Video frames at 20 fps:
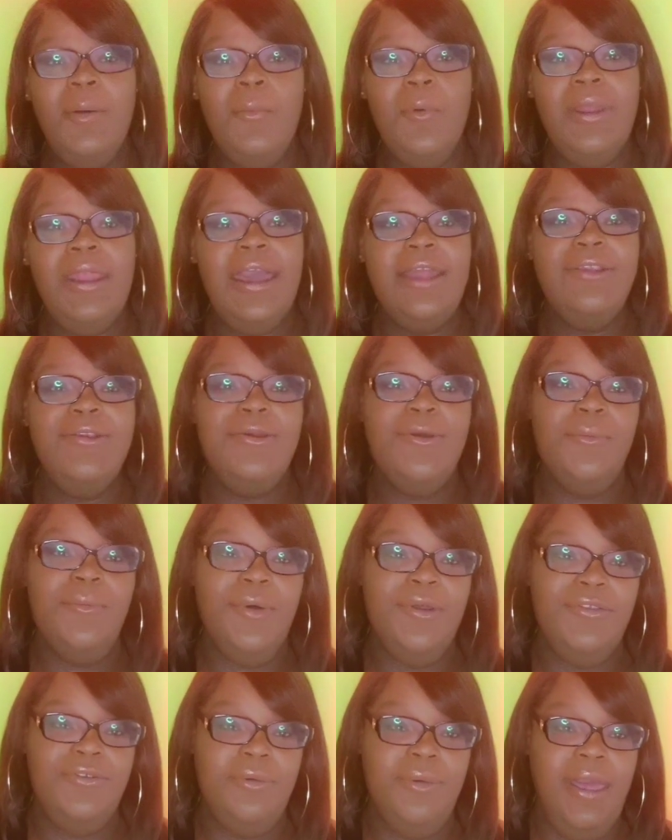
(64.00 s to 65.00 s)
But what I
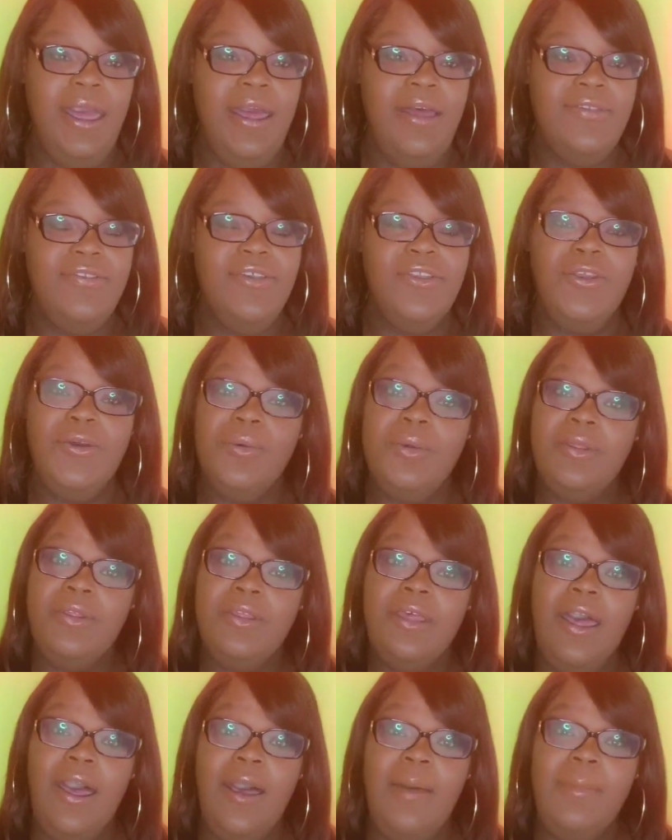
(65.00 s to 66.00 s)
do want you guys to do
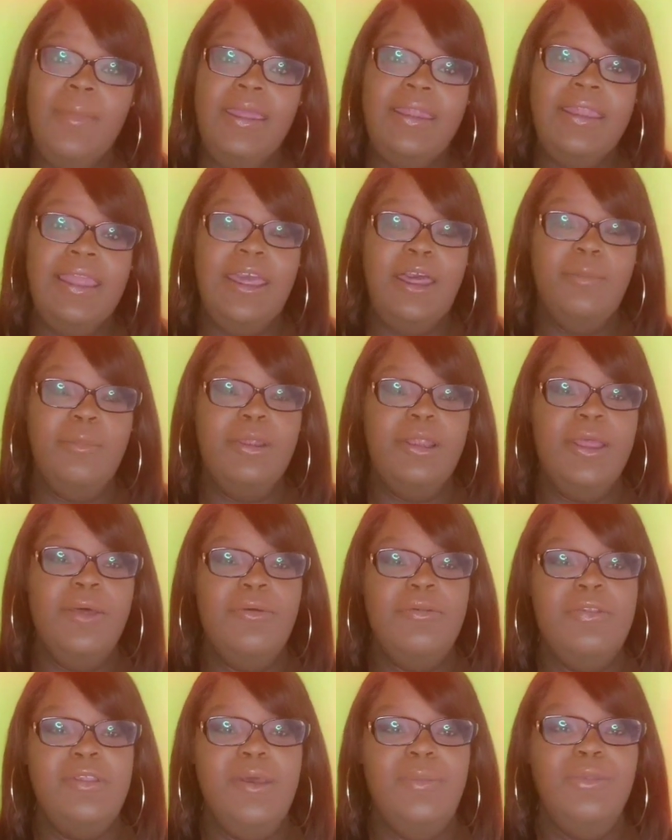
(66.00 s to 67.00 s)
is comment down
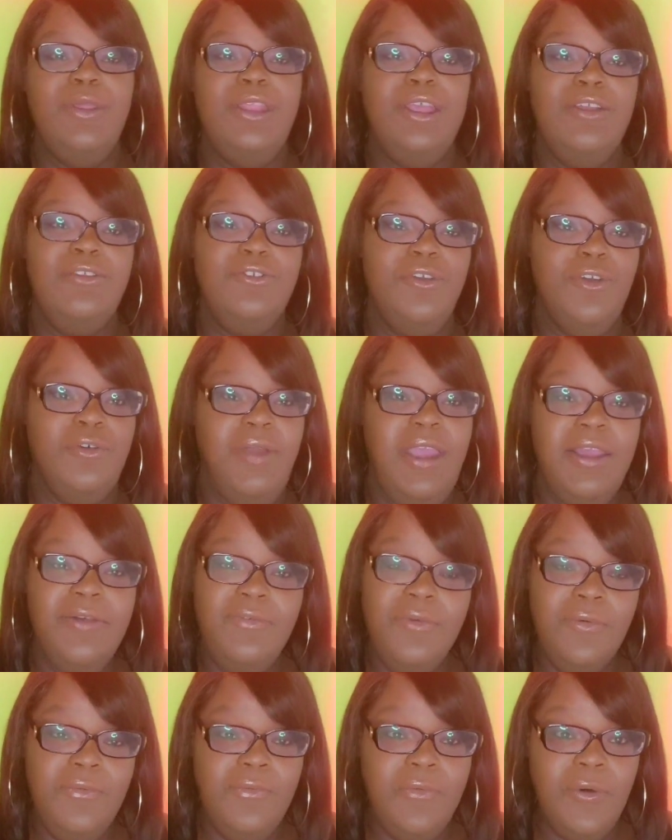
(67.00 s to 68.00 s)
below something that you're
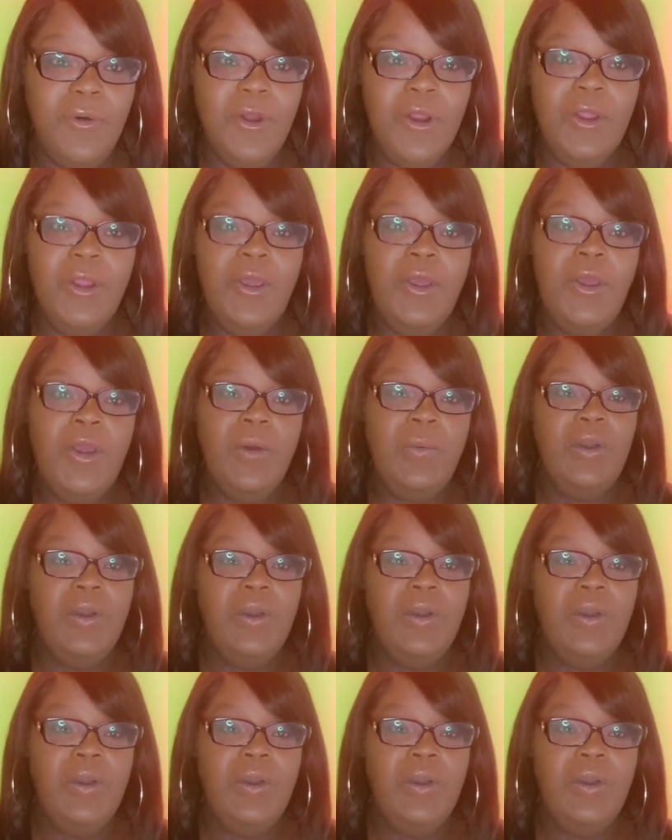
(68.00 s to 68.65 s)
grateful for.